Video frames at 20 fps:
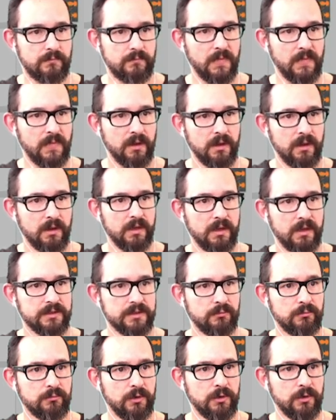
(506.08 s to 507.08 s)
It's
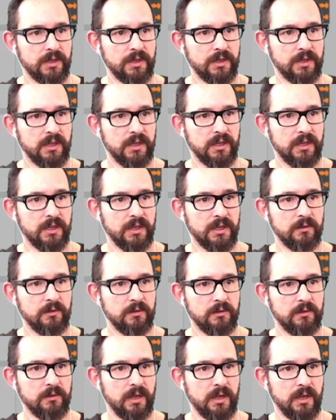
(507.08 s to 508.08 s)
working. You can
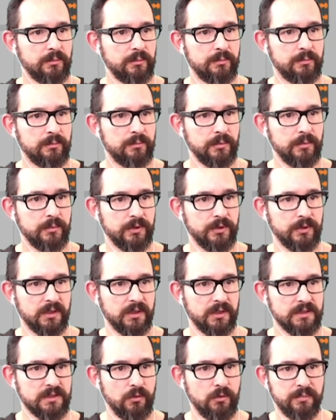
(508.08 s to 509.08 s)
put it as a
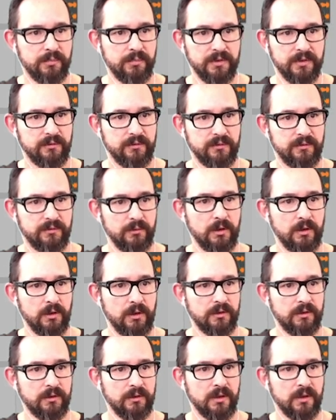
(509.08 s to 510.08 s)
loop if you want.
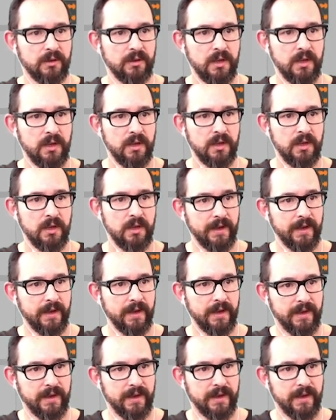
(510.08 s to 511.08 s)
Again,
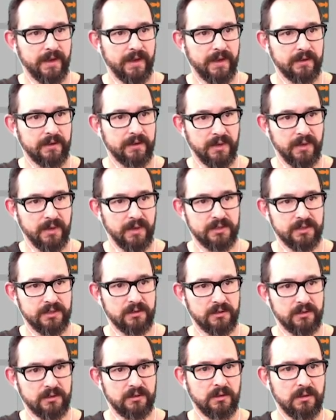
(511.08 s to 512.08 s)
spatial.
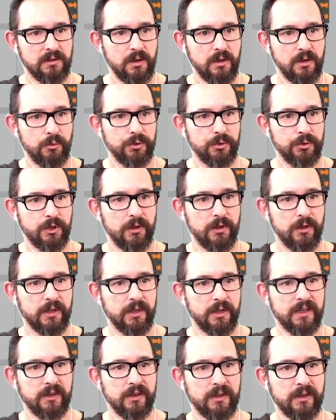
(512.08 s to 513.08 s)
We already
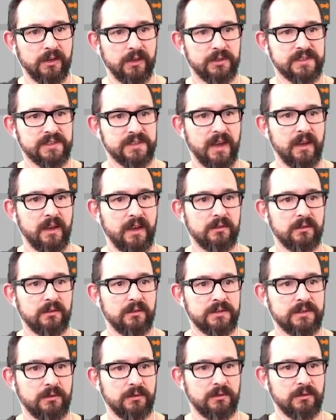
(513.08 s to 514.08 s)
know the scale, so in
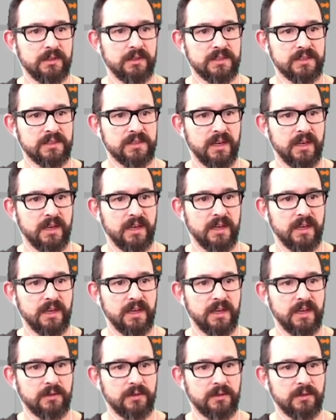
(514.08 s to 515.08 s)
this case we are going
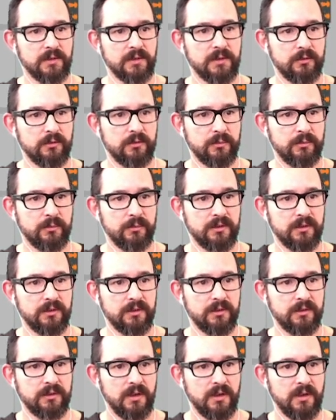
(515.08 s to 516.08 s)
to put it
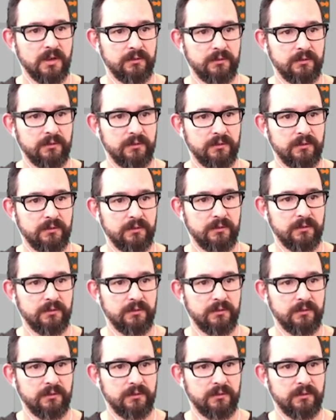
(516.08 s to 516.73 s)
50 here.